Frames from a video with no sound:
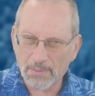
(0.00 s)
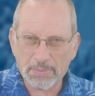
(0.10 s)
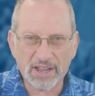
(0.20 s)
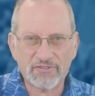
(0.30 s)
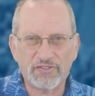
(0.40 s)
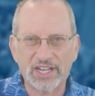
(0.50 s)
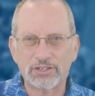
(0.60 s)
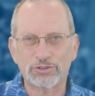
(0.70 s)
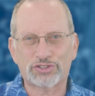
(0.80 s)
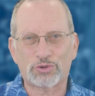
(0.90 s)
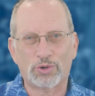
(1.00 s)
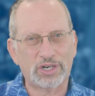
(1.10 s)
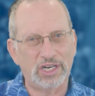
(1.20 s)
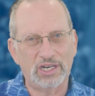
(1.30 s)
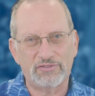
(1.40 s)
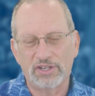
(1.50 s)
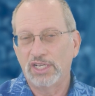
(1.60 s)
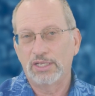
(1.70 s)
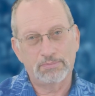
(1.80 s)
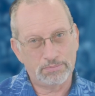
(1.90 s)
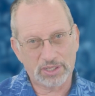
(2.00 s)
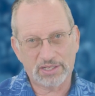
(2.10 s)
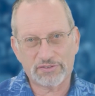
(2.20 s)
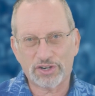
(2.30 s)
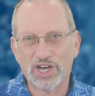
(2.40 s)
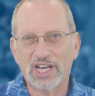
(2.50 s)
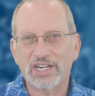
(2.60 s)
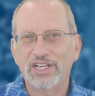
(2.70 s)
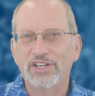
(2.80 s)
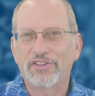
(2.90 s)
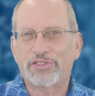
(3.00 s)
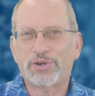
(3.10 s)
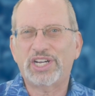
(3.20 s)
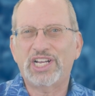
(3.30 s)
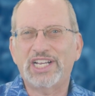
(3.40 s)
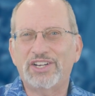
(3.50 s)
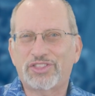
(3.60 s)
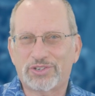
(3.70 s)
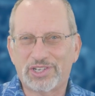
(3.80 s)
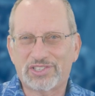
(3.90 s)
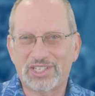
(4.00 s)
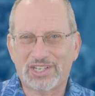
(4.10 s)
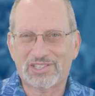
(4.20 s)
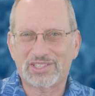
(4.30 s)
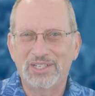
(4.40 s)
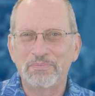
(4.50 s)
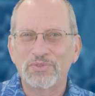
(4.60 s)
by a final score of, believe it or not, 39-36.